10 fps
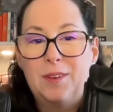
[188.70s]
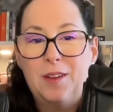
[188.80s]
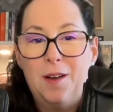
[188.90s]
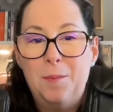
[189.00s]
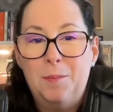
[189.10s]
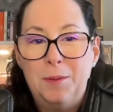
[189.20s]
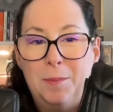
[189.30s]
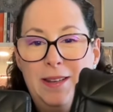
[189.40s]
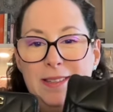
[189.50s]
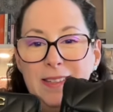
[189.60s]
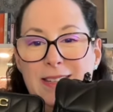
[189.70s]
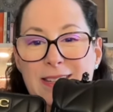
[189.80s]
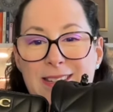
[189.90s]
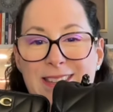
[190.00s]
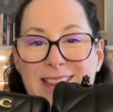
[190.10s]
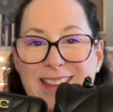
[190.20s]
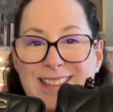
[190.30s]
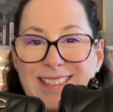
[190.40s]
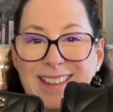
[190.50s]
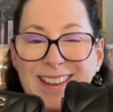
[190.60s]
compliment is it to
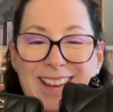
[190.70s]
this?